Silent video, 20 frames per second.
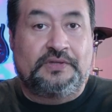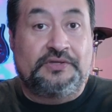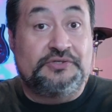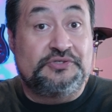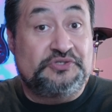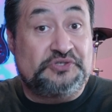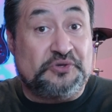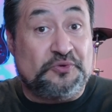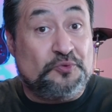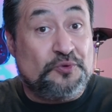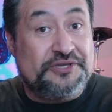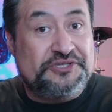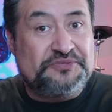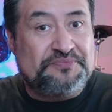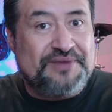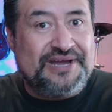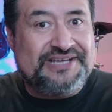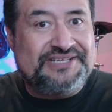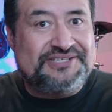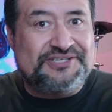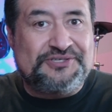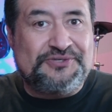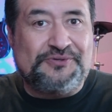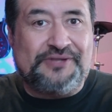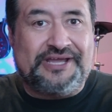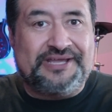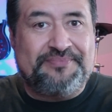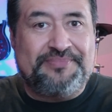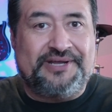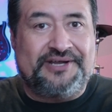So which mic did you
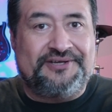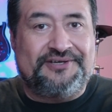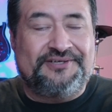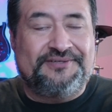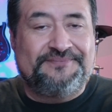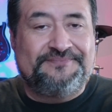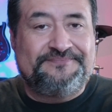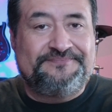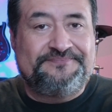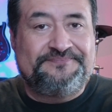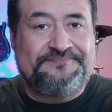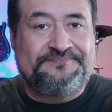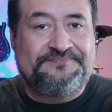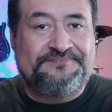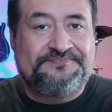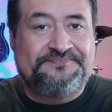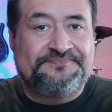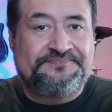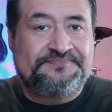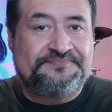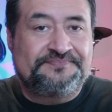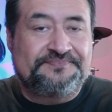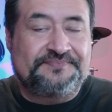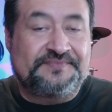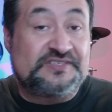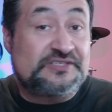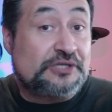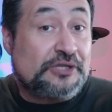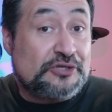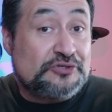like better?
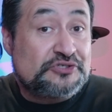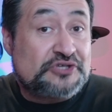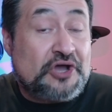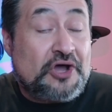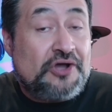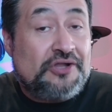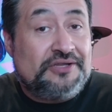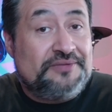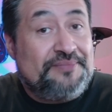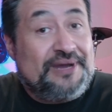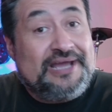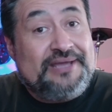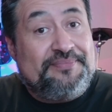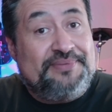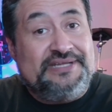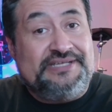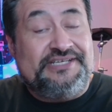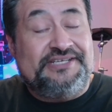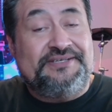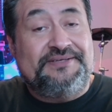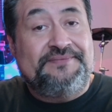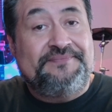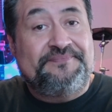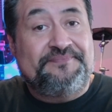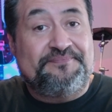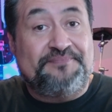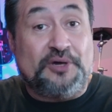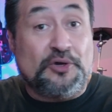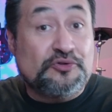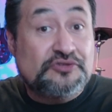It's a close call in my opinion.
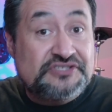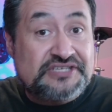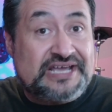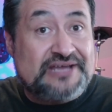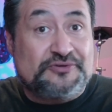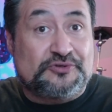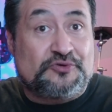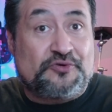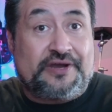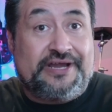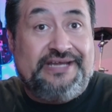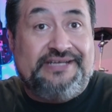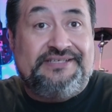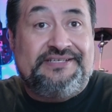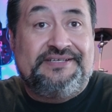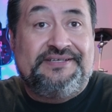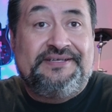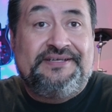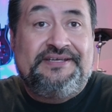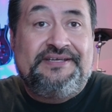Both sound great.